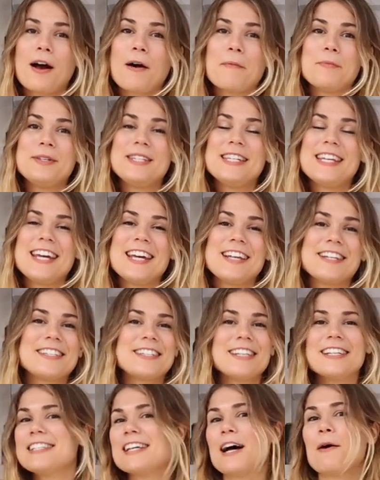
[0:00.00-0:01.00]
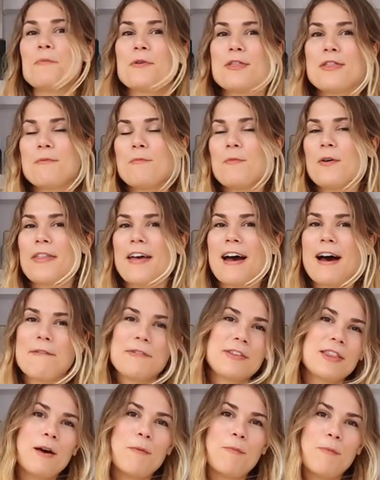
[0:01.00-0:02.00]
a cup of tea and sit down with them while they're
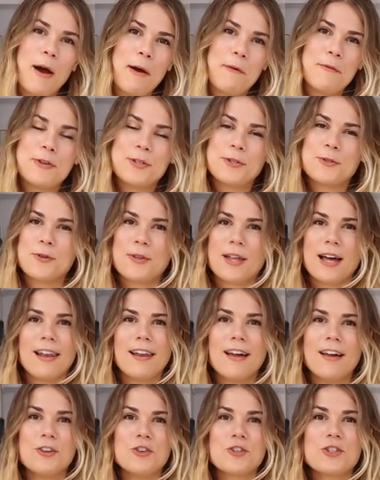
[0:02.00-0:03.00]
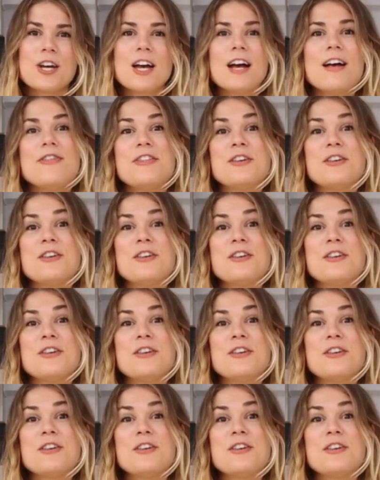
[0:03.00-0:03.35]
having their breakfast or their lunch,